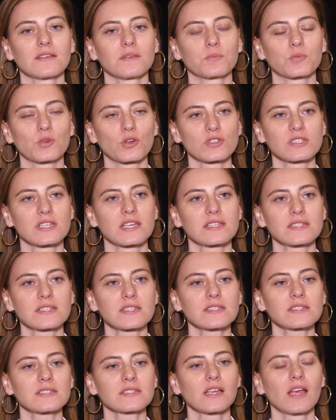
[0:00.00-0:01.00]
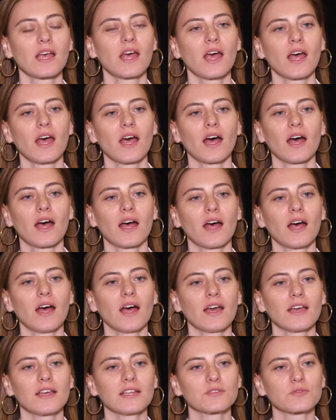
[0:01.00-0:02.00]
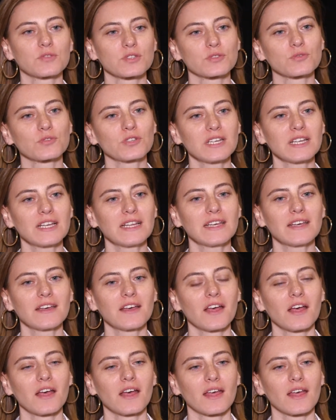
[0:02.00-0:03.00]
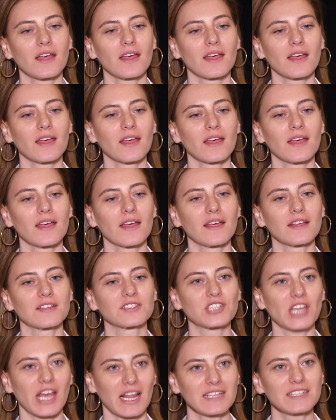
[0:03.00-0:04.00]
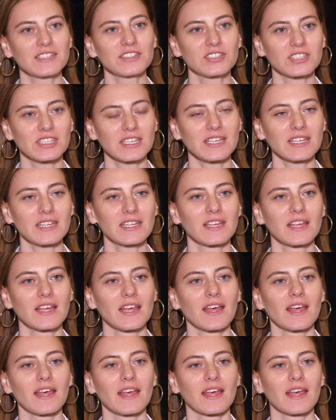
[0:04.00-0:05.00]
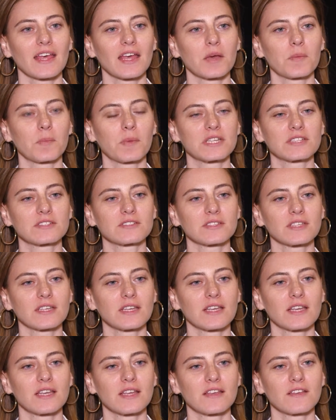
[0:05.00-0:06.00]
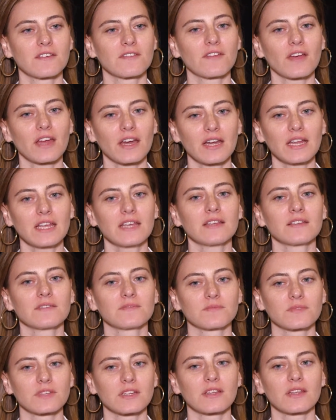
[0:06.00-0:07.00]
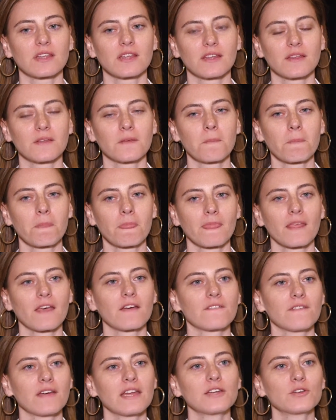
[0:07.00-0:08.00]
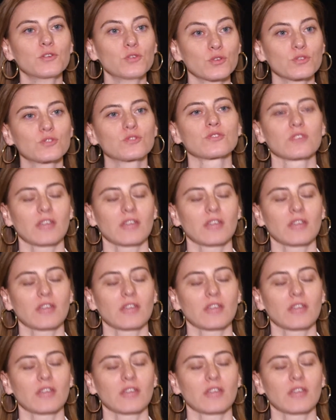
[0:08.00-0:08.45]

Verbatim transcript: processes. it was really challenging. Uh, but uh, very uh, very good